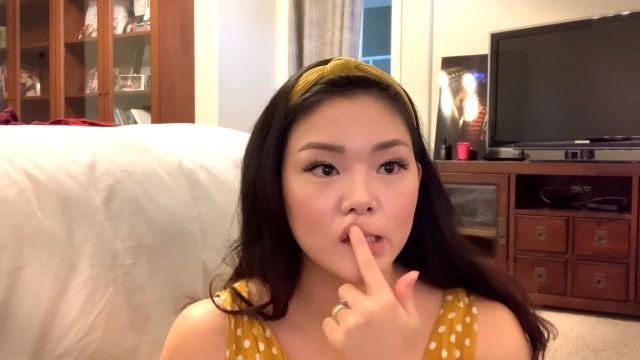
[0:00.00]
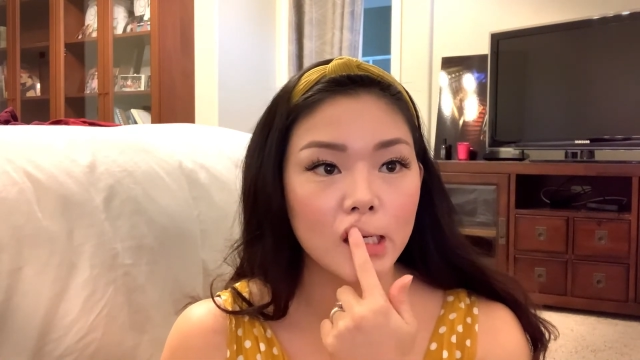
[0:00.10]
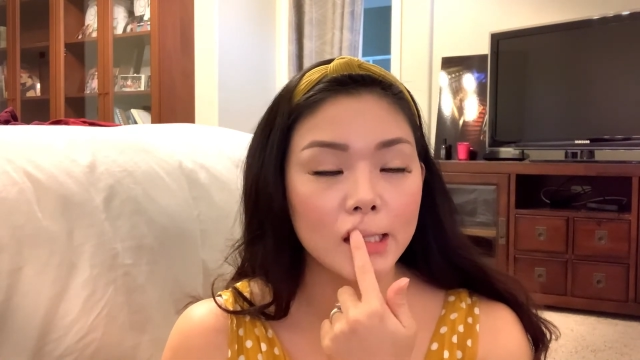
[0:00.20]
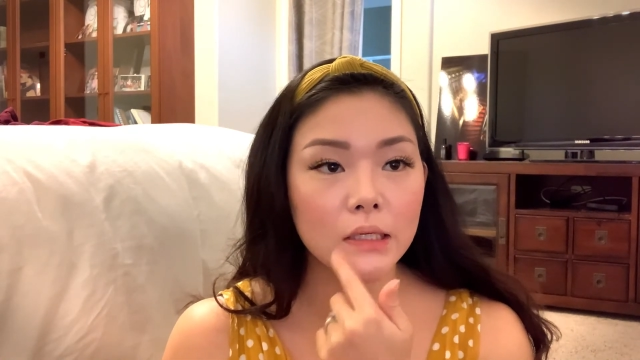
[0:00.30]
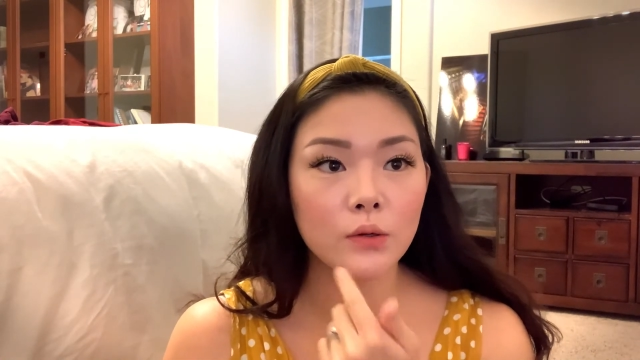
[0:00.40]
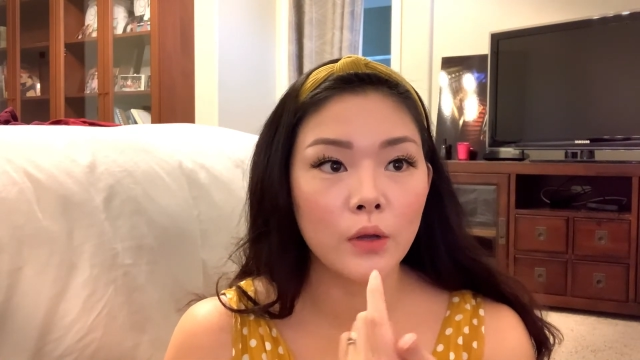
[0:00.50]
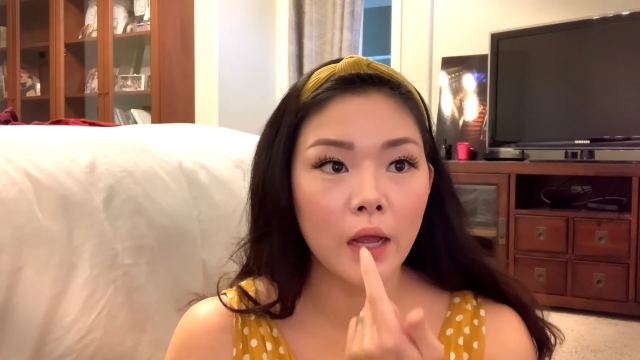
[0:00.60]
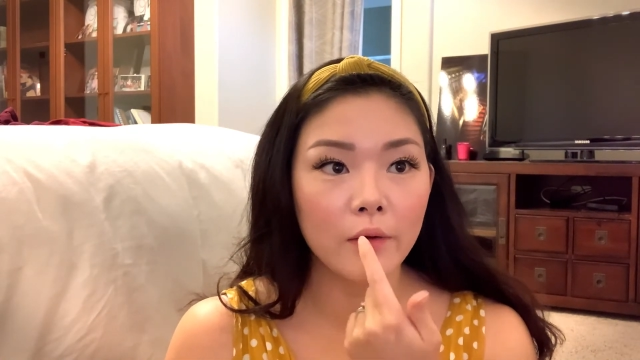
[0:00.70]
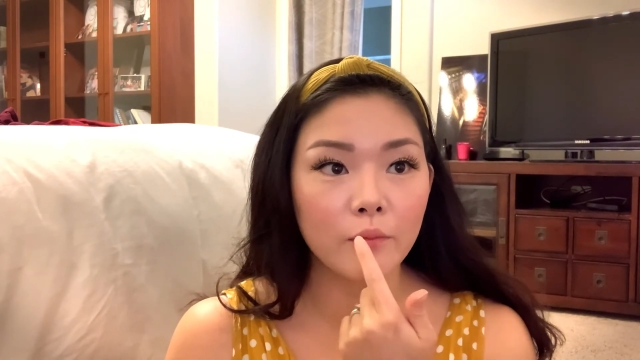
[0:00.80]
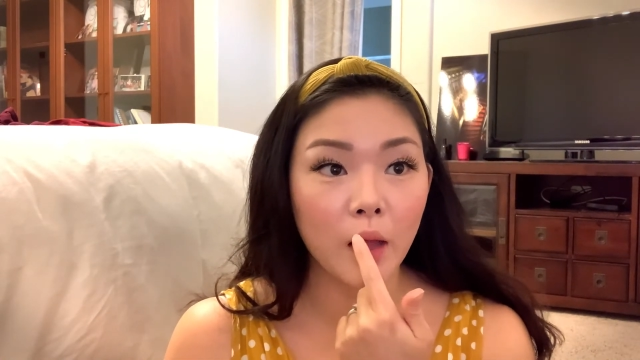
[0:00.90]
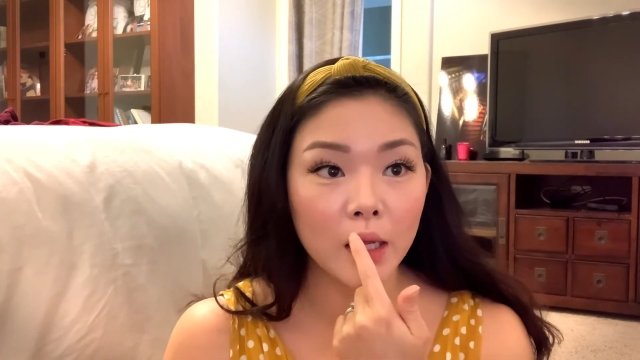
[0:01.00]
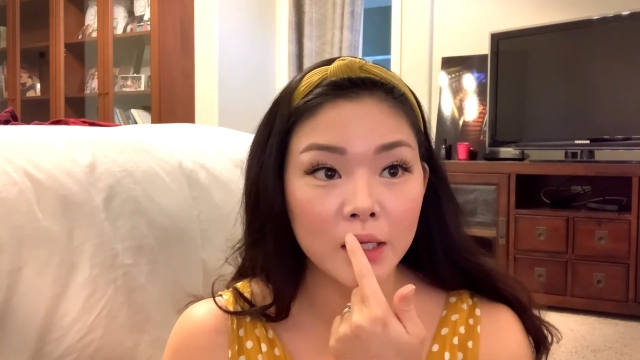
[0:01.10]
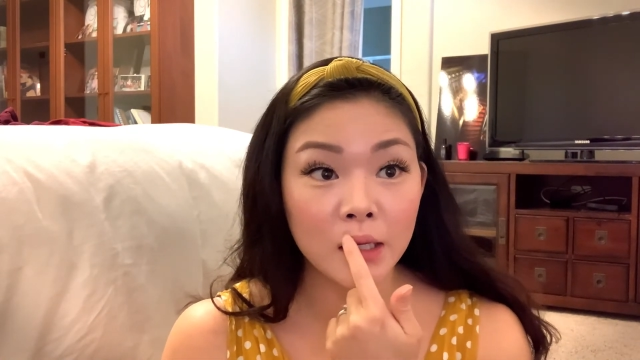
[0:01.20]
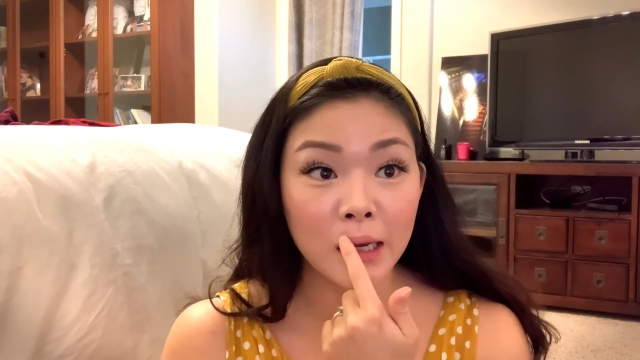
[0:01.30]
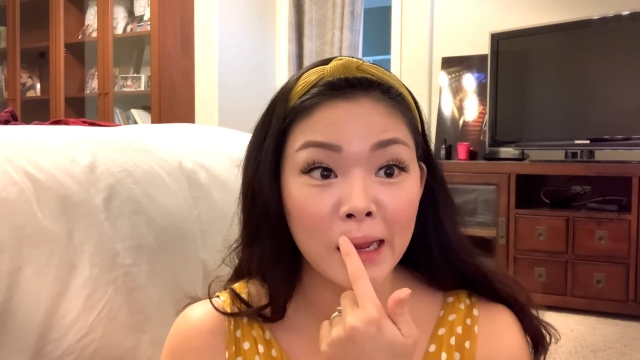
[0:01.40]
I don't have
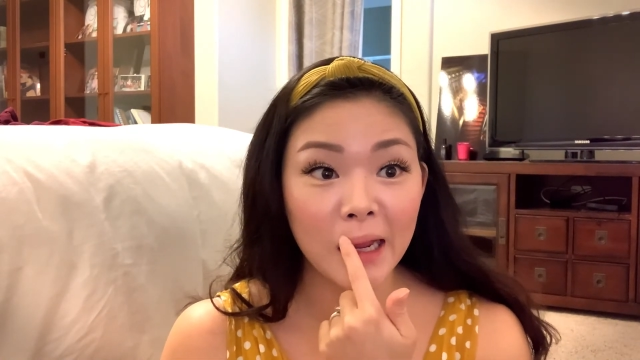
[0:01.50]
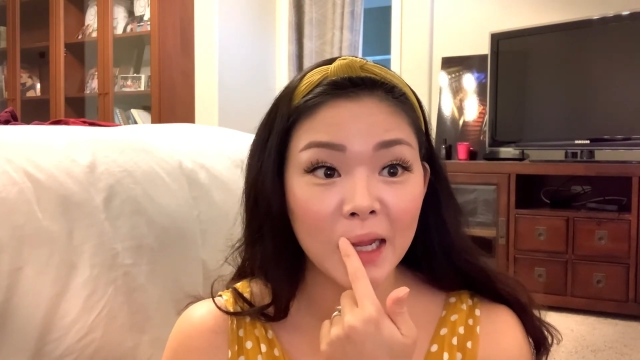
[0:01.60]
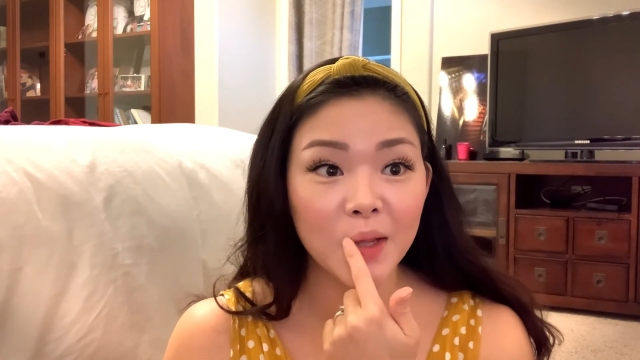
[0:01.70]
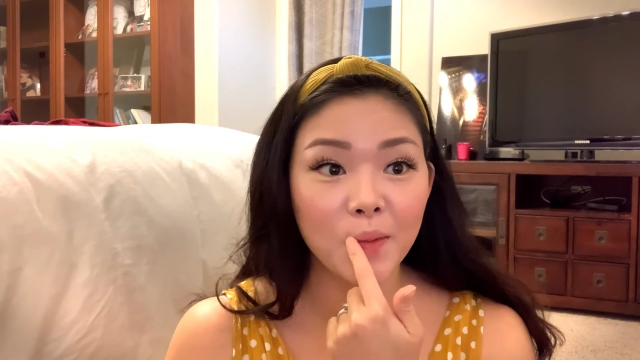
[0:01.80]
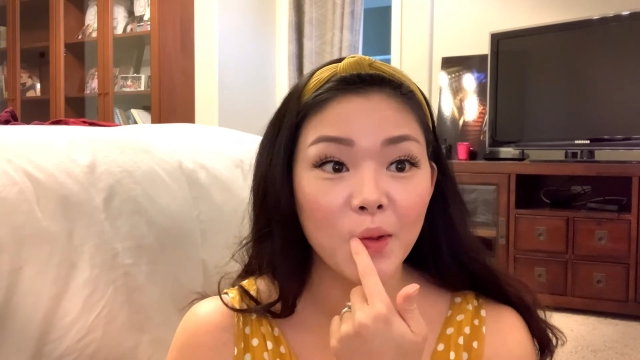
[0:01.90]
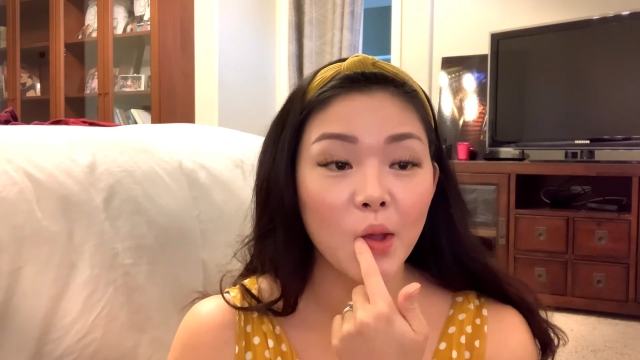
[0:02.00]
mine today.